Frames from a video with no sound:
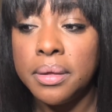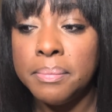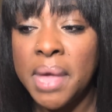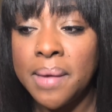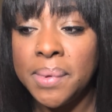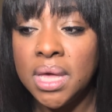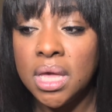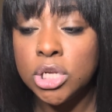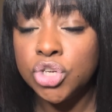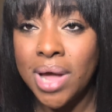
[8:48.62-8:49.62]

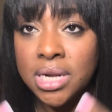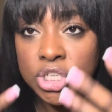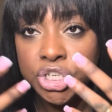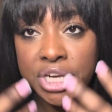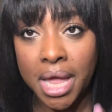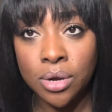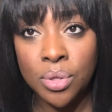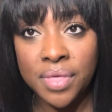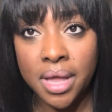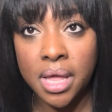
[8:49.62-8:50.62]
maybe try to
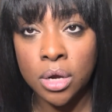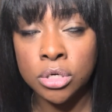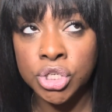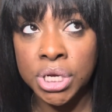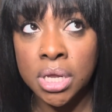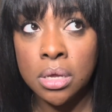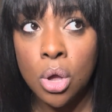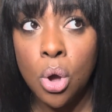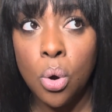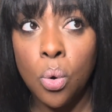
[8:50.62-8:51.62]
channel that energy,
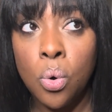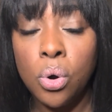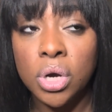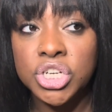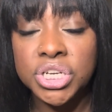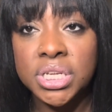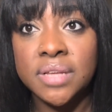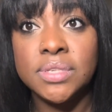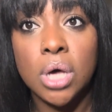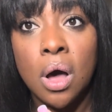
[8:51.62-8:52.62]
or she
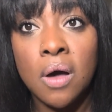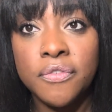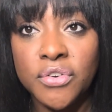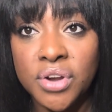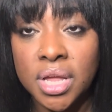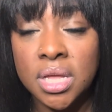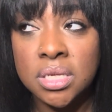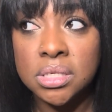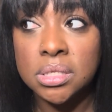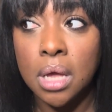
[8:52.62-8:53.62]
gives
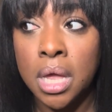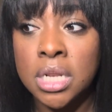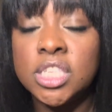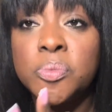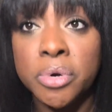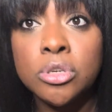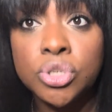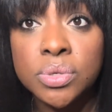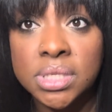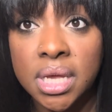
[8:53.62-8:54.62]
offerings in a
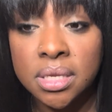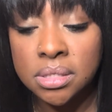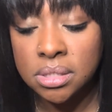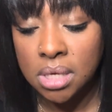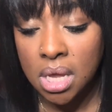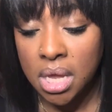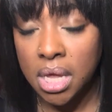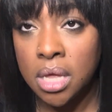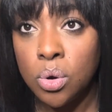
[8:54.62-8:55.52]
spiritual sense in